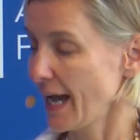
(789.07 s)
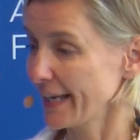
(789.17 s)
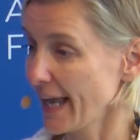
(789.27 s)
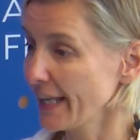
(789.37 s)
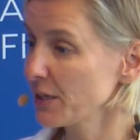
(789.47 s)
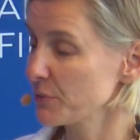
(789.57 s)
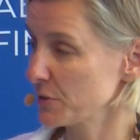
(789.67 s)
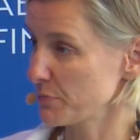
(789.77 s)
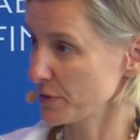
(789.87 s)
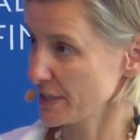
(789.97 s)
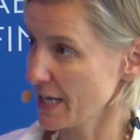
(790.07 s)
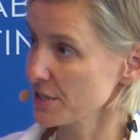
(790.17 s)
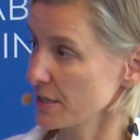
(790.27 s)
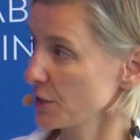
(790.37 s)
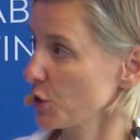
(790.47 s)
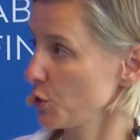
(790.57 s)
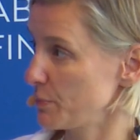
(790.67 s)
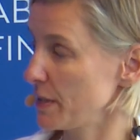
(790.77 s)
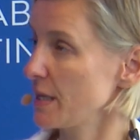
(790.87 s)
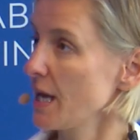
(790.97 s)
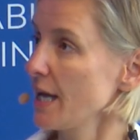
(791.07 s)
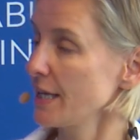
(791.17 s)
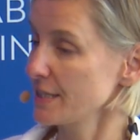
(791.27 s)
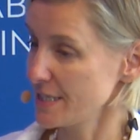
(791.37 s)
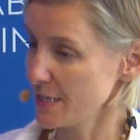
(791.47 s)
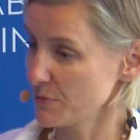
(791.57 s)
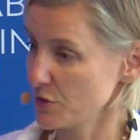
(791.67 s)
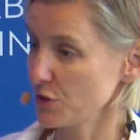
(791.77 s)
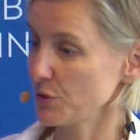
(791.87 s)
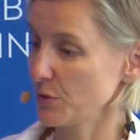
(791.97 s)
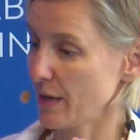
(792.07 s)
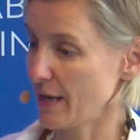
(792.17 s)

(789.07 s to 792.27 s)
And adequate protection could be deemed to